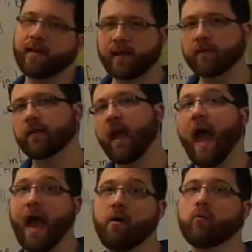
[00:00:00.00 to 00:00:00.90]
and
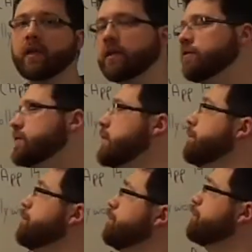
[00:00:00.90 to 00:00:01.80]
how we use them.
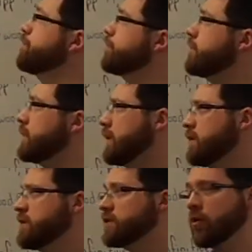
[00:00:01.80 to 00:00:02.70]

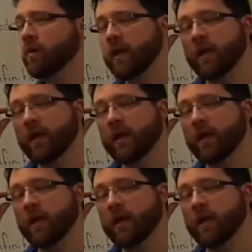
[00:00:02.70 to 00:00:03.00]
So